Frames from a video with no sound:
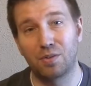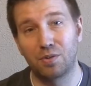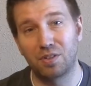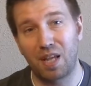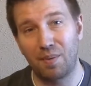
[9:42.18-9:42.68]

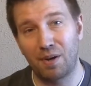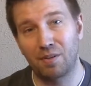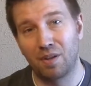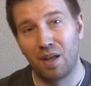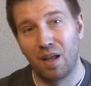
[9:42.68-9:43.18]
also just came
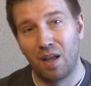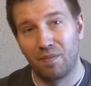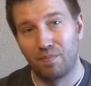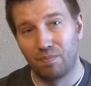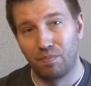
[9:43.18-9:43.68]
out.
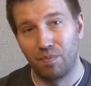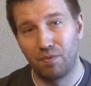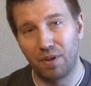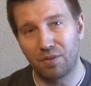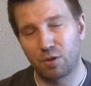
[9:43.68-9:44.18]

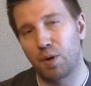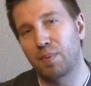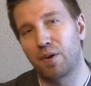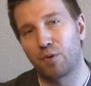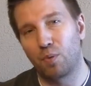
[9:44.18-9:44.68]
This was
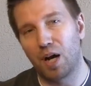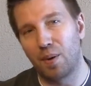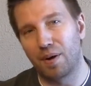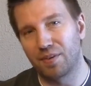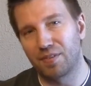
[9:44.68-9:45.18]
probably not for a
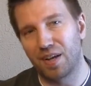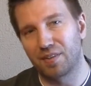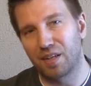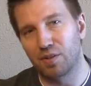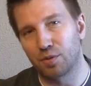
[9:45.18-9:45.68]
while, but I've just now
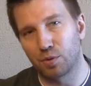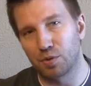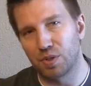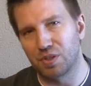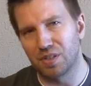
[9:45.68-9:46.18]
seen it in
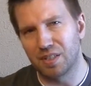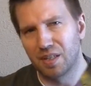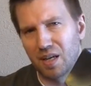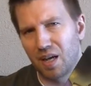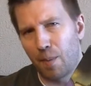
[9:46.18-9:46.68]
stores recently.
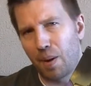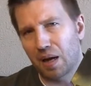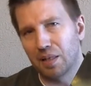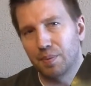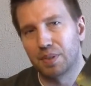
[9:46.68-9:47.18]

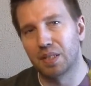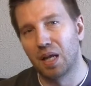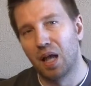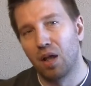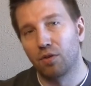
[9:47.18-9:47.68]
Apocalypse.
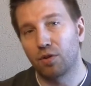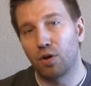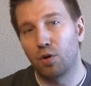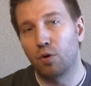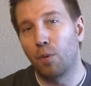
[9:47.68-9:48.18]

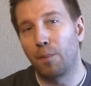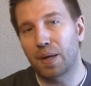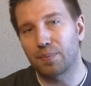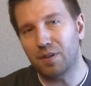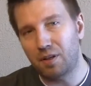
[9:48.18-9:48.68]
So
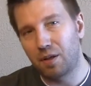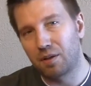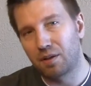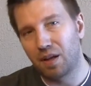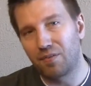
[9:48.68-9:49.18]
pick up
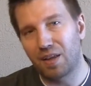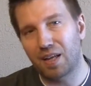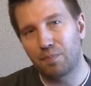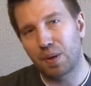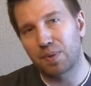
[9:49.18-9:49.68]
this. If you
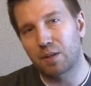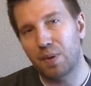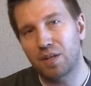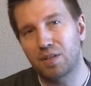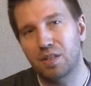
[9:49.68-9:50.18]
like it, pick up the
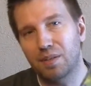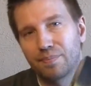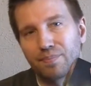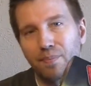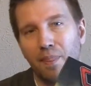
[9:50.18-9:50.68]
expansion.